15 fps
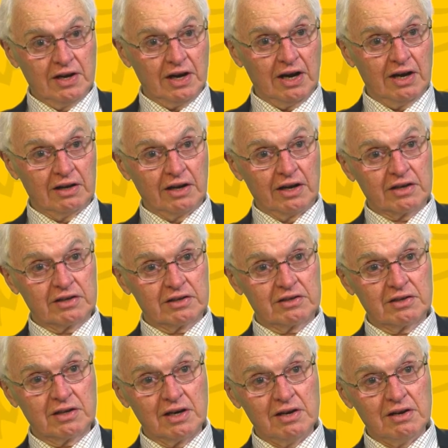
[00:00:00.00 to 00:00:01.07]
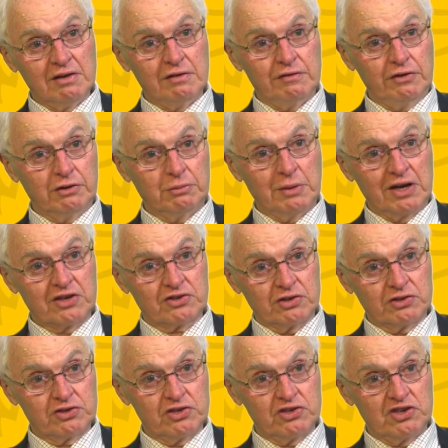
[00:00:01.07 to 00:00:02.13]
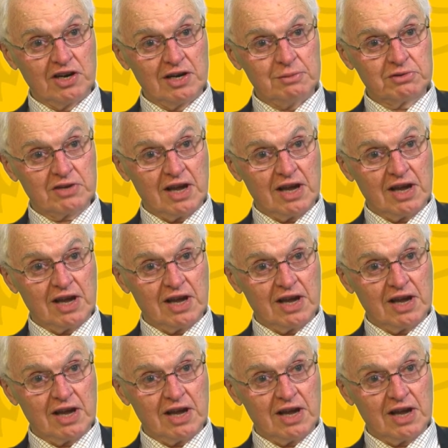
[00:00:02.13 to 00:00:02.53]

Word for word: like Field Marshal Sir James